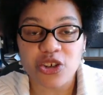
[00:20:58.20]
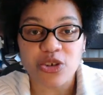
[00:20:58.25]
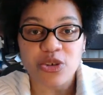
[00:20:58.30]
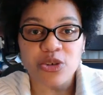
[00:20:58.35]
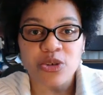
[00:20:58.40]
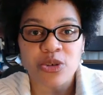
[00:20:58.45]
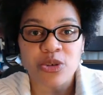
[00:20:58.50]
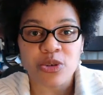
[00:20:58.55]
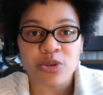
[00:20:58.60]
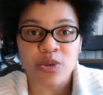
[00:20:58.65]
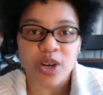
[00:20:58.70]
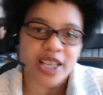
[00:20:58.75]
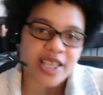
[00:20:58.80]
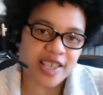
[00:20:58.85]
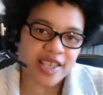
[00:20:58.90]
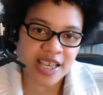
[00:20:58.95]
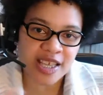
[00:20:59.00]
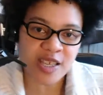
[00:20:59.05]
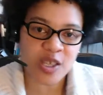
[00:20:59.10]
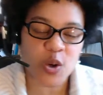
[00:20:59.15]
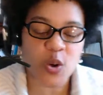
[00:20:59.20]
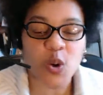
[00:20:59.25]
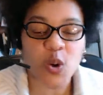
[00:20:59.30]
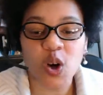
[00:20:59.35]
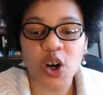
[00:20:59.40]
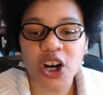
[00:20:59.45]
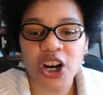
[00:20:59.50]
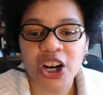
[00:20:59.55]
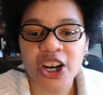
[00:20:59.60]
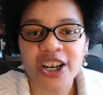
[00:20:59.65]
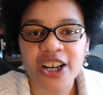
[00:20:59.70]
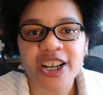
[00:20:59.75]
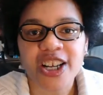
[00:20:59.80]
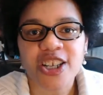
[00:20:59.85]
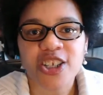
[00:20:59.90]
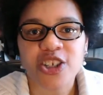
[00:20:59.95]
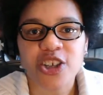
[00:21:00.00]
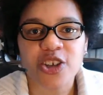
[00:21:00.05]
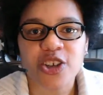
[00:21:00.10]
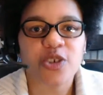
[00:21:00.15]
to a z-score
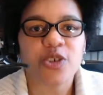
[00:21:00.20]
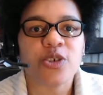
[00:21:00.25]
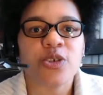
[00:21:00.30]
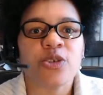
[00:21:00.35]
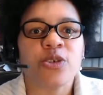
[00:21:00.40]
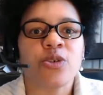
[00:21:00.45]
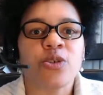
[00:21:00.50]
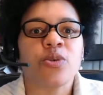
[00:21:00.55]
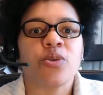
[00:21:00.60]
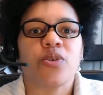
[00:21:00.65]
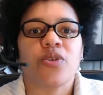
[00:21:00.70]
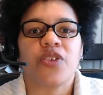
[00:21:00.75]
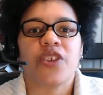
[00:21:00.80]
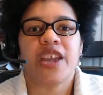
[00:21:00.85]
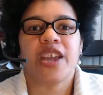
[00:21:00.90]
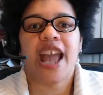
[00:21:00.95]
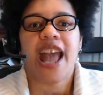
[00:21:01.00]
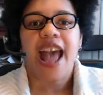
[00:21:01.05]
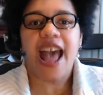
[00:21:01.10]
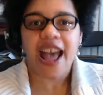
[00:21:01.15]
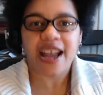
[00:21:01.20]
to the